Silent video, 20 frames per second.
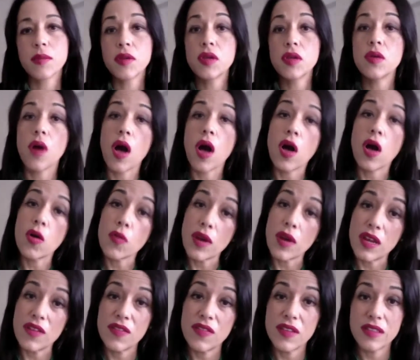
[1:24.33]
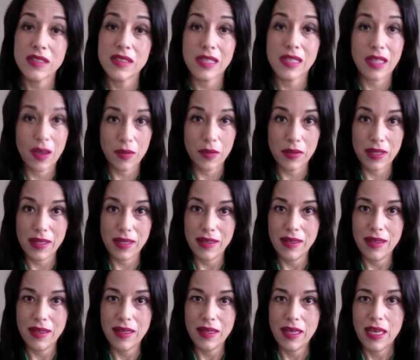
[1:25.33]
Someone who already feels lonely
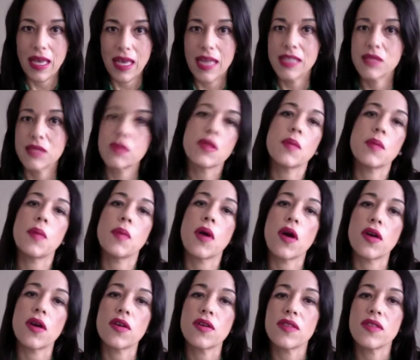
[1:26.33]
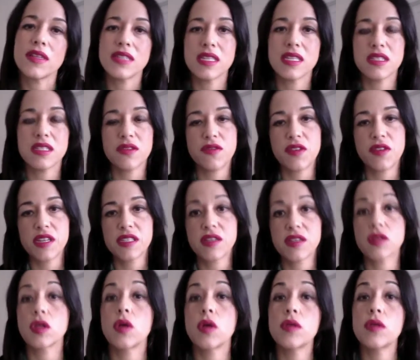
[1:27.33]
and is with a partner that doesn't fix their
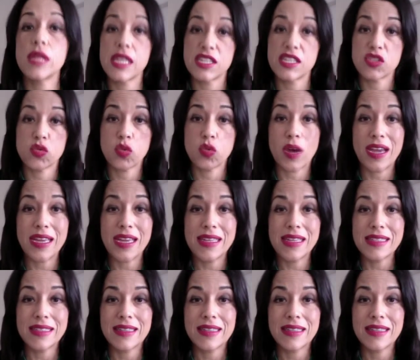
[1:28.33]
loneliness right,